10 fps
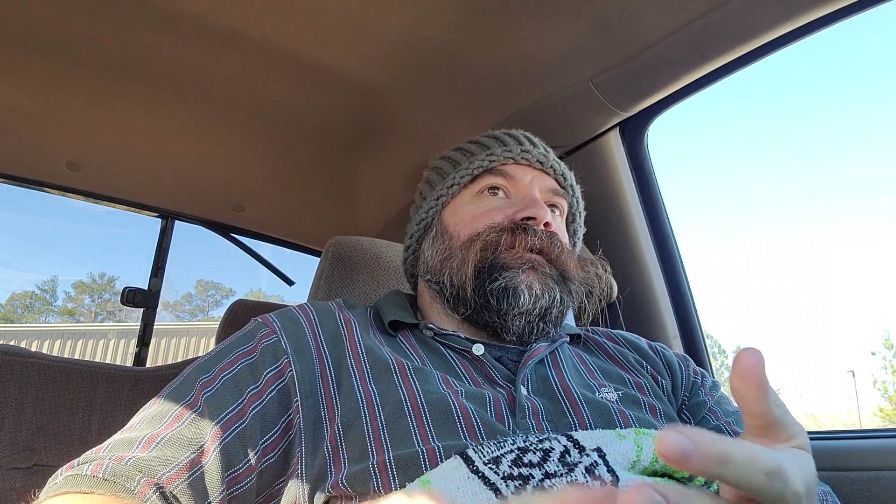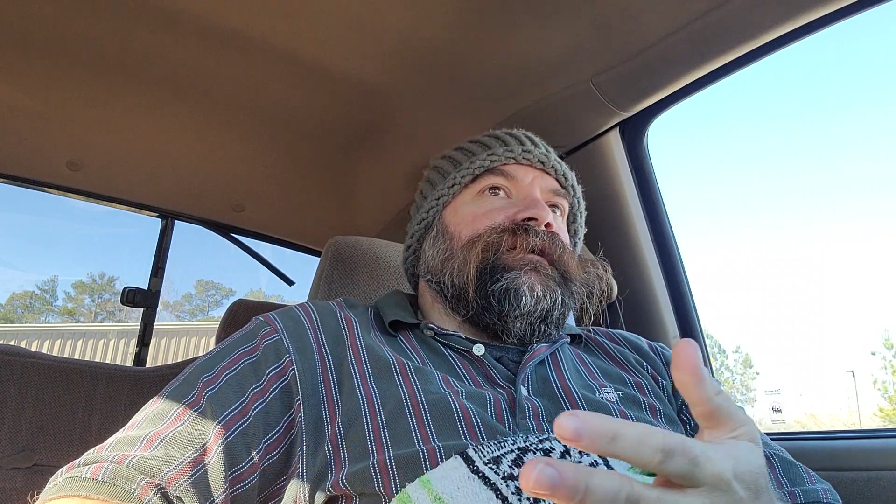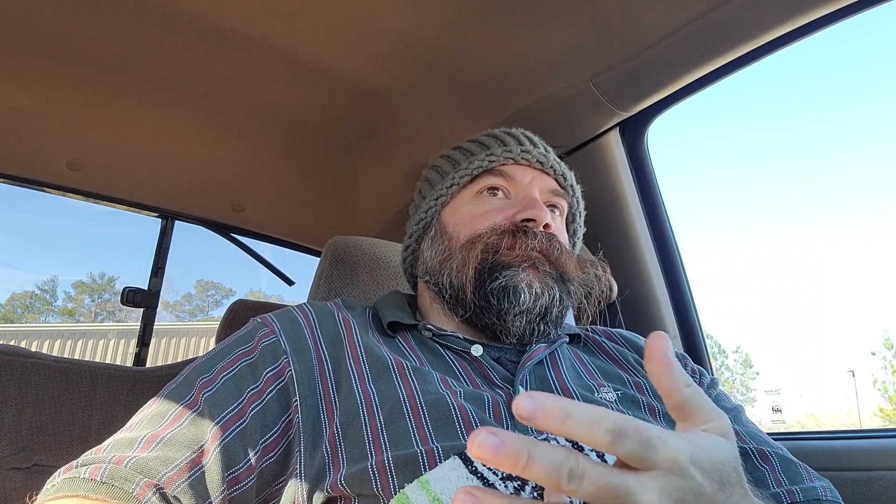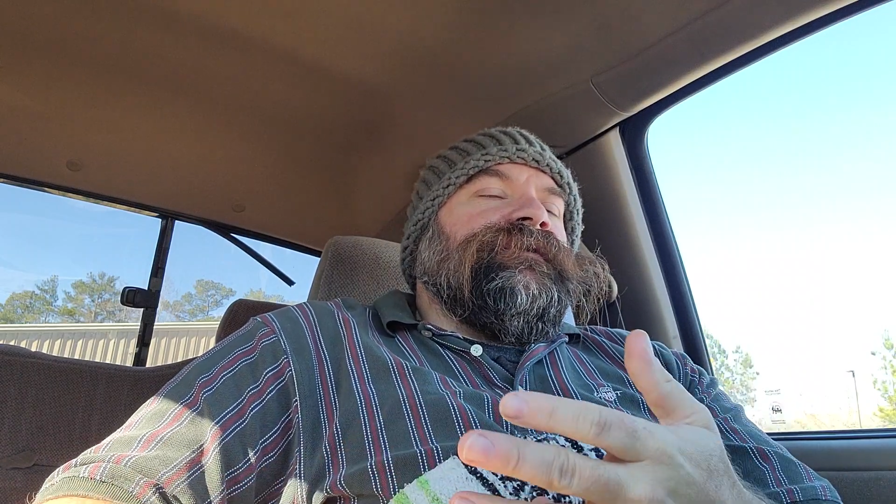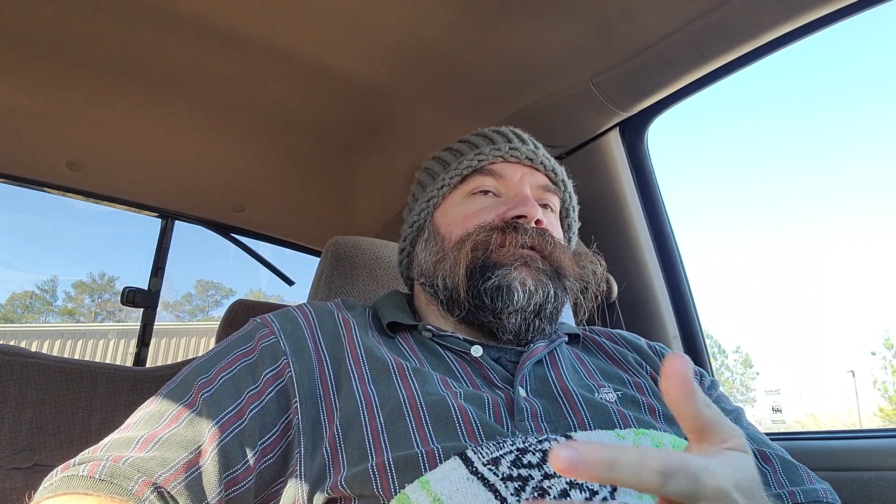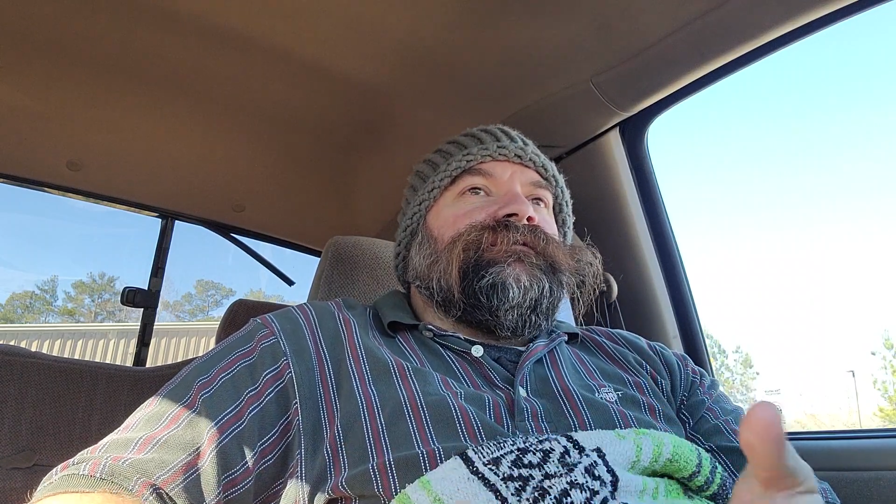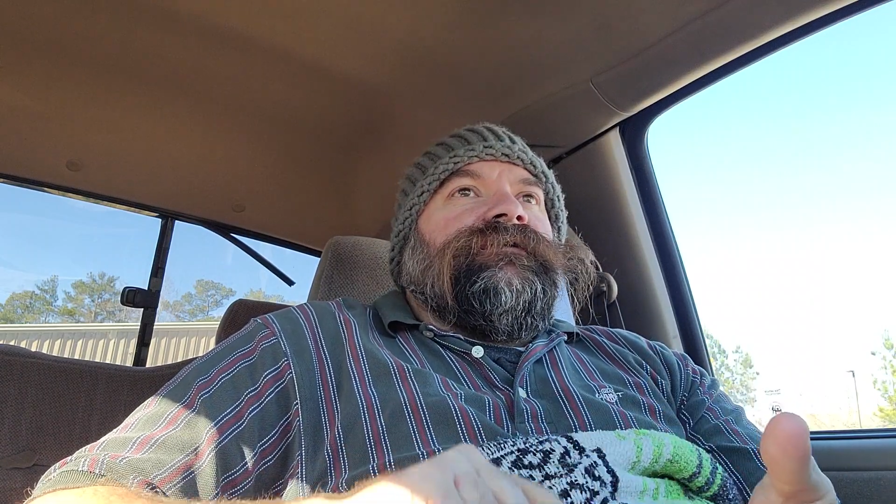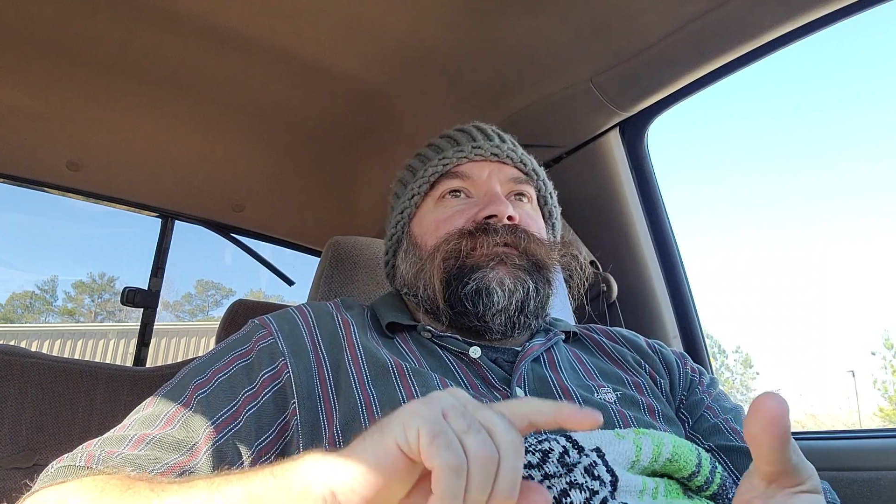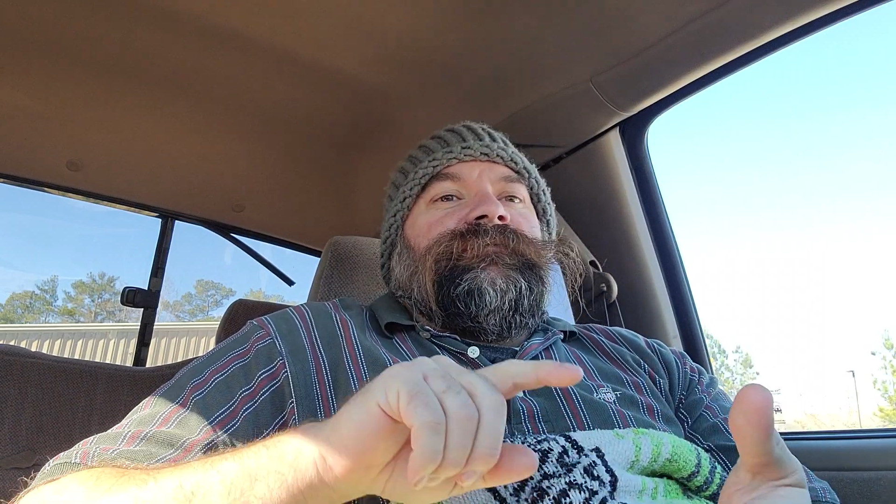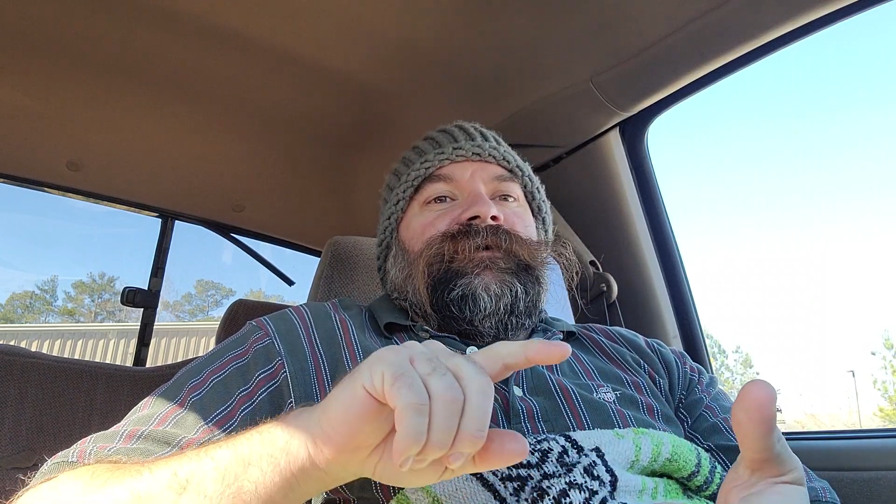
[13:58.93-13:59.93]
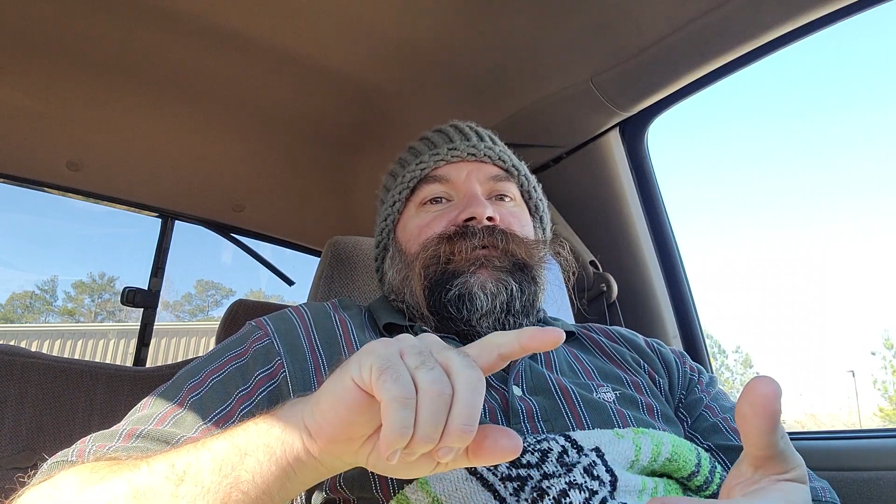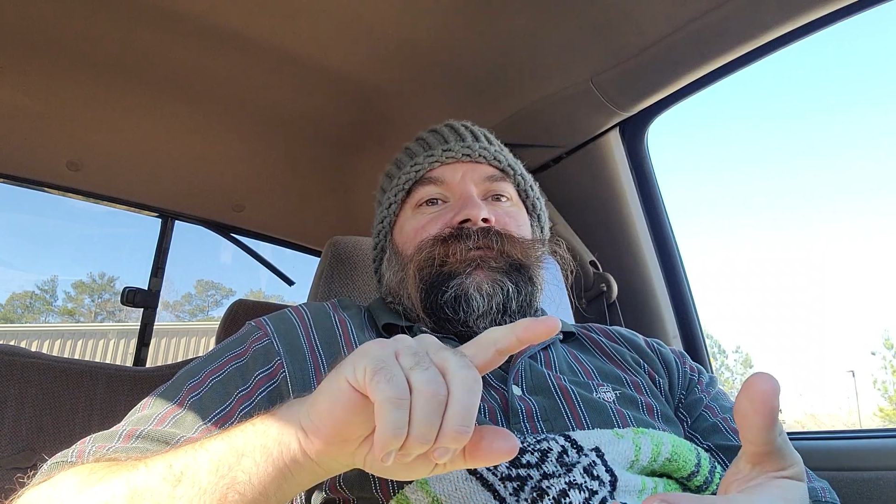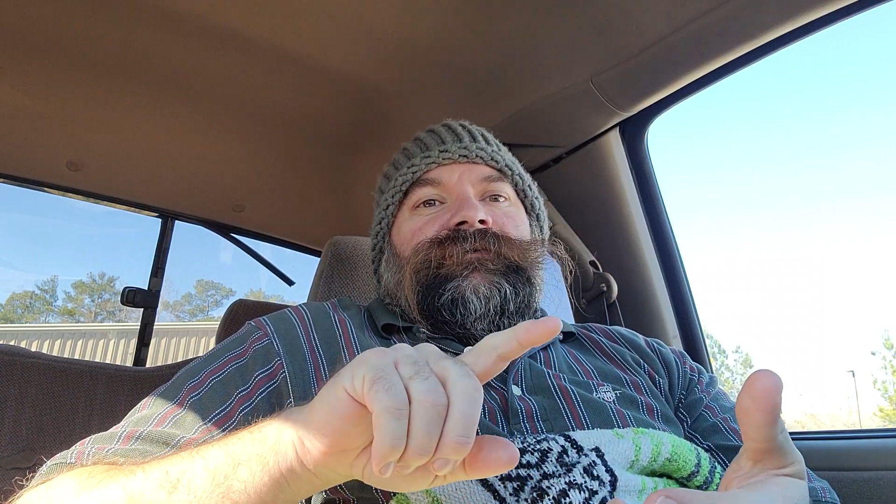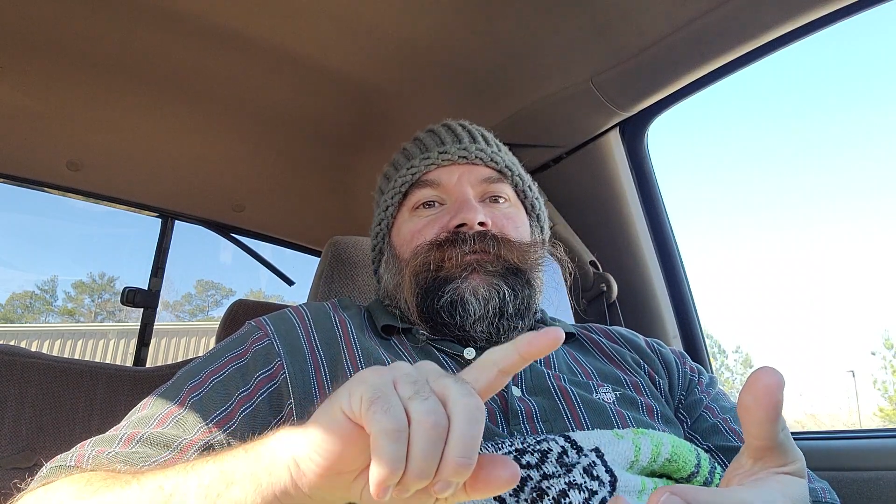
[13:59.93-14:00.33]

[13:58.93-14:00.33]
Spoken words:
gaming, talked about